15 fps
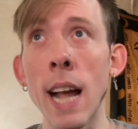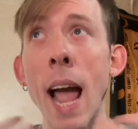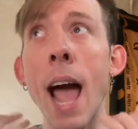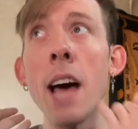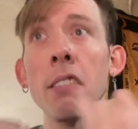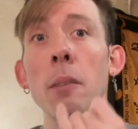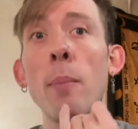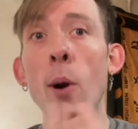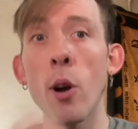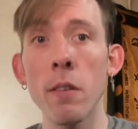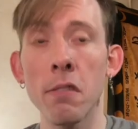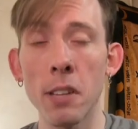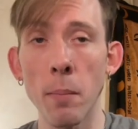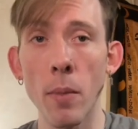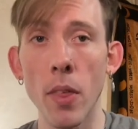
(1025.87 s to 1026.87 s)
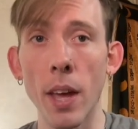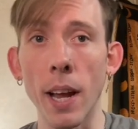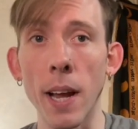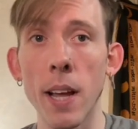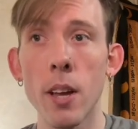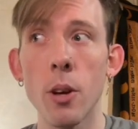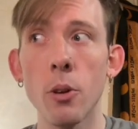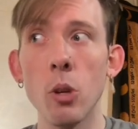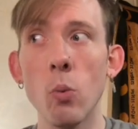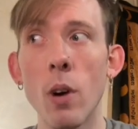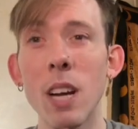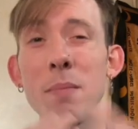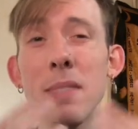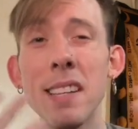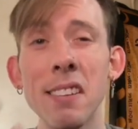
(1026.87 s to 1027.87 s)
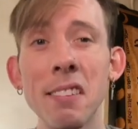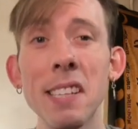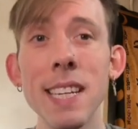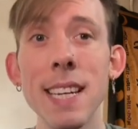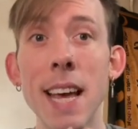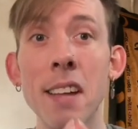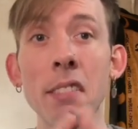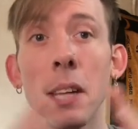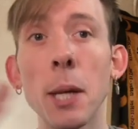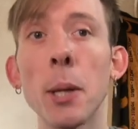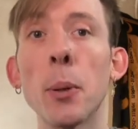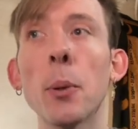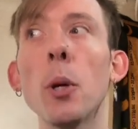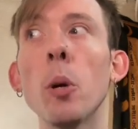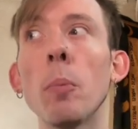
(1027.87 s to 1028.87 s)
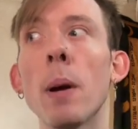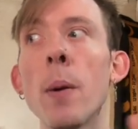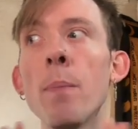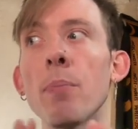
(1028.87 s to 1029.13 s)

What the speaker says: as a part of something. You want to be seen as a group,